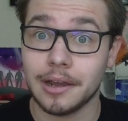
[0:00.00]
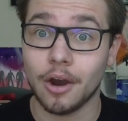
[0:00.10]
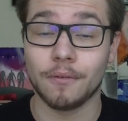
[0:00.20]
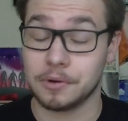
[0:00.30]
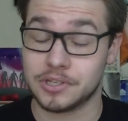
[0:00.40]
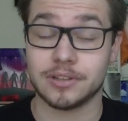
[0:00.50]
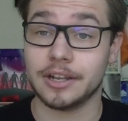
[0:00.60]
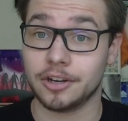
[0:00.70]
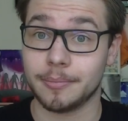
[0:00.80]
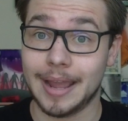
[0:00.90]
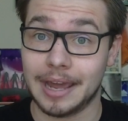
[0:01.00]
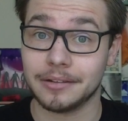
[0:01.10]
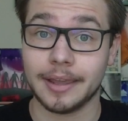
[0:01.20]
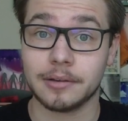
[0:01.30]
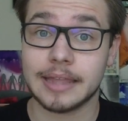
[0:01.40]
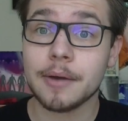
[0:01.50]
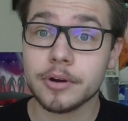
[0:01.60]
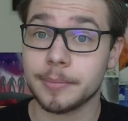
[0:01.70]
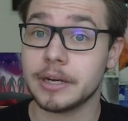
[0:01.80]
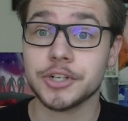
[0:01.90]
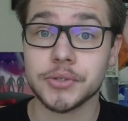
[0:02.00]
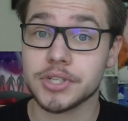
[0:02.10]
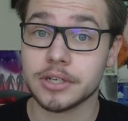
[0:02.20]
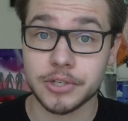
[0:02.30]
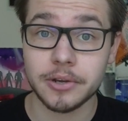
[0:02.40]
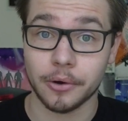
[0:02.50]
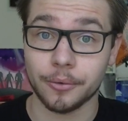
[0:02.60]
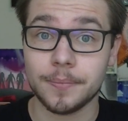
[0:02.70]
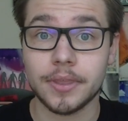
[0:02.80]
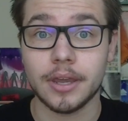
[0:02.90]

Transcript: over Slender Man? Like, that would have been interesting too.